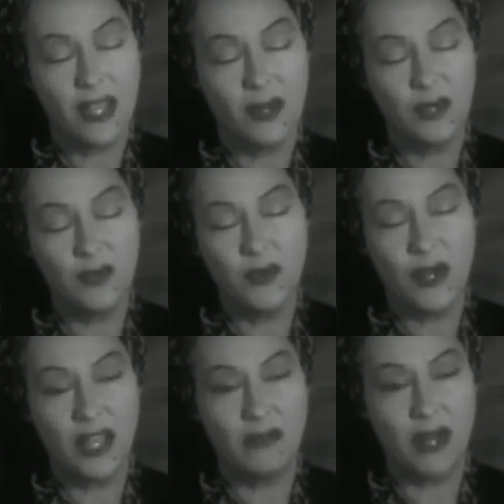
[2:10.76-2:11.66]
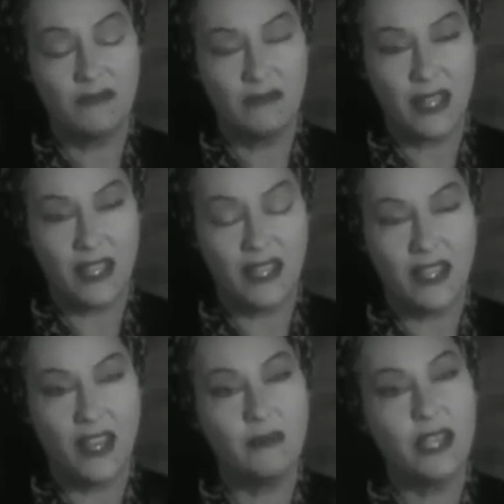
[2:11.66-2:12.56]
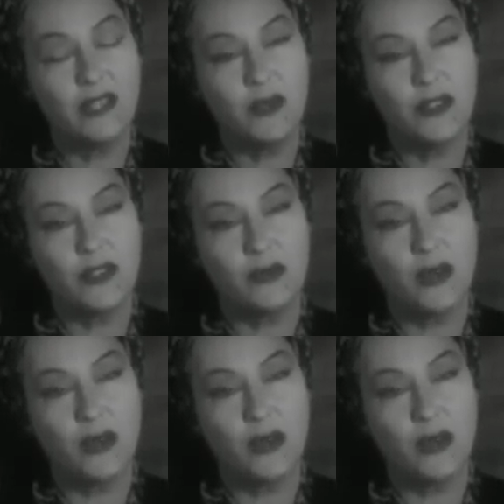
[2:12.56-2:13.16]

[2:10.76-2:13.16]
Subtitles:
I wouldn't worry about money. I'll make it worth your